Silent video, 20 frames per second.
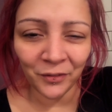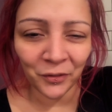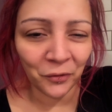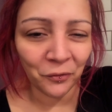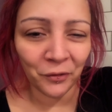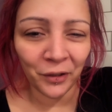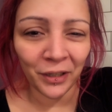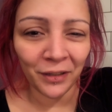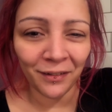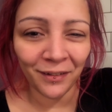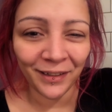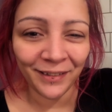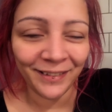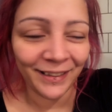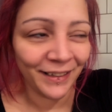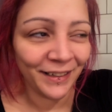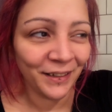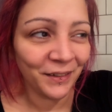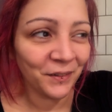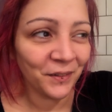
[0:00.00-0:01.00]
not
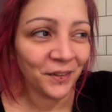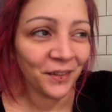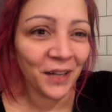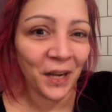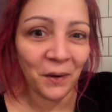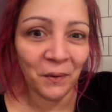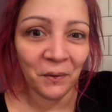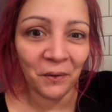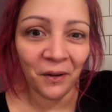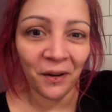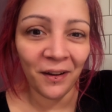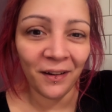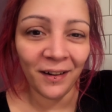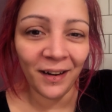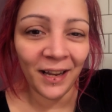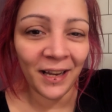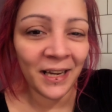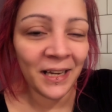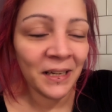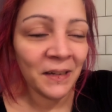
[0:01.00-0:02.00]
realising it was an hour
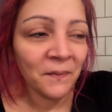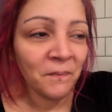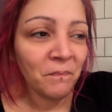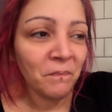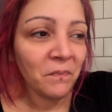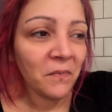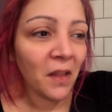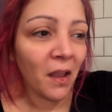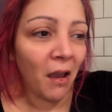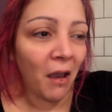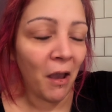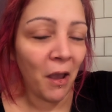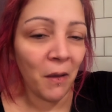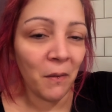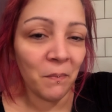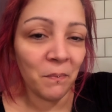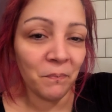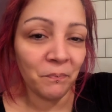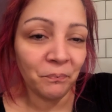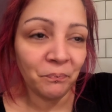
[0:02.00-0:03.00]
early.
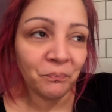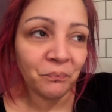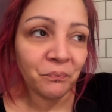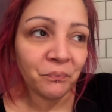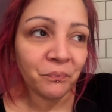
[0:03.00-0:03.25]
Um,